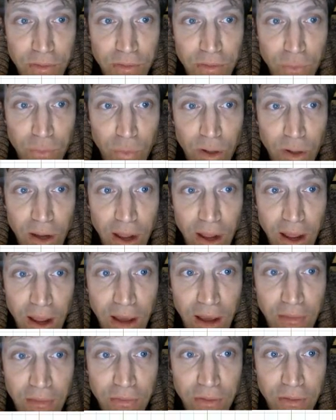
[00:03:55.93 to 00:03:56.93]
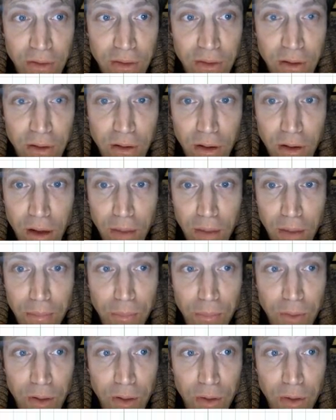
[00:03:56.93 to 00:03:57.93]
It's 1/2 right there, up
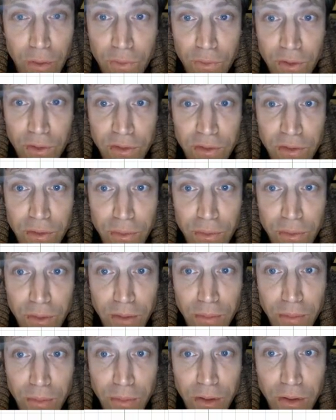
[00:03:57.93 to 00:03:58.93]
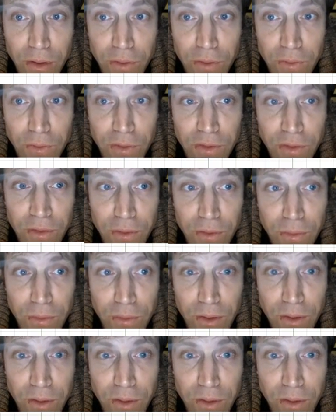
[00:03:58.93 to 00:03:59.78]
1 over 2, up 1 over 2.